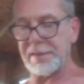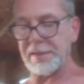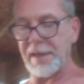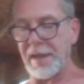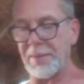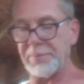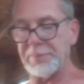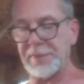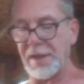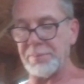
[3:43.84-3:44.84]

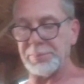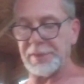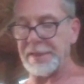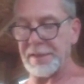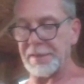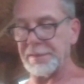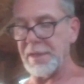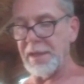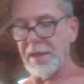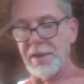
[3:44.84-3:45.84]
Kabylia
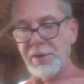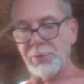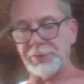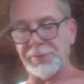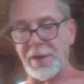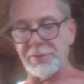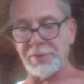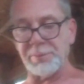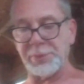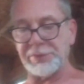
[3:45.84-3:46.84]
was found
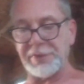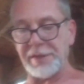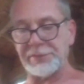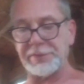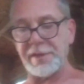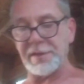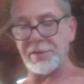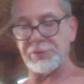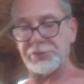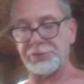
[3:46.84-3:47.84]
to possess an
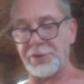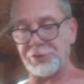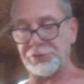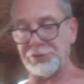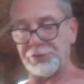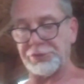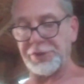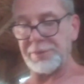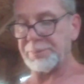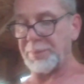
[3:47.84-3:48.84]
instruction
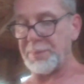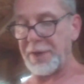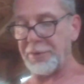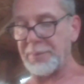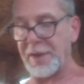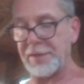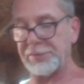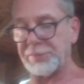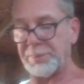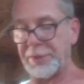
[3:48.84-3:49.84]
sheet prepared by
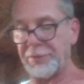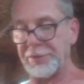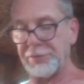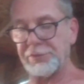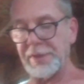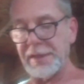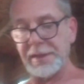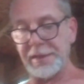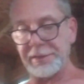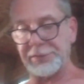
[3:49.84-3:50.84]
his superiors.
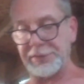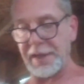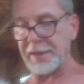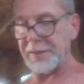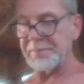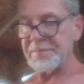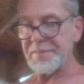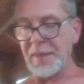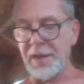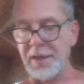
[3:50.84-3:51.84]
It said,
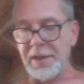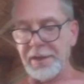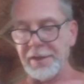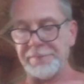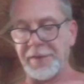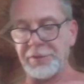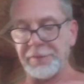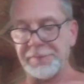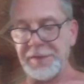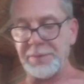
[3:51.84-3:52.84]
"If our
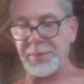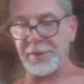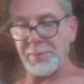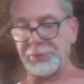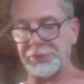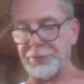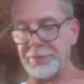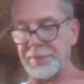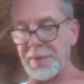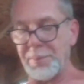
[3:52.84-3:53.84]
defeat becomes
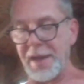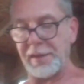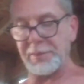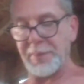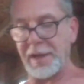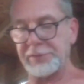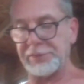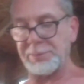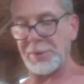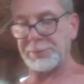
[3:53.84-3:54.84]
certain, the ballot
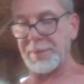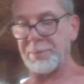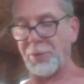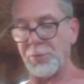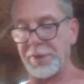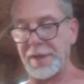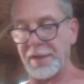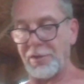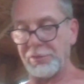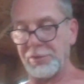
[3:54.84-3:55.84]
boxes must be broken
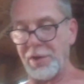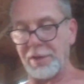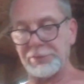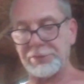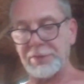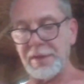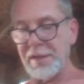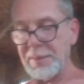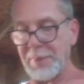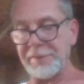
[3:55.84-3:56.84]
at all costs.
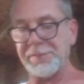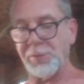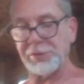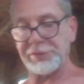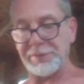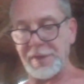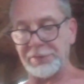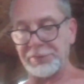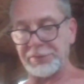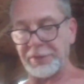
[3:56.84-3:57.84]
By force if
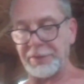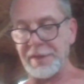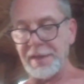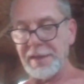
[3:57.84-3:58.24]
necessary.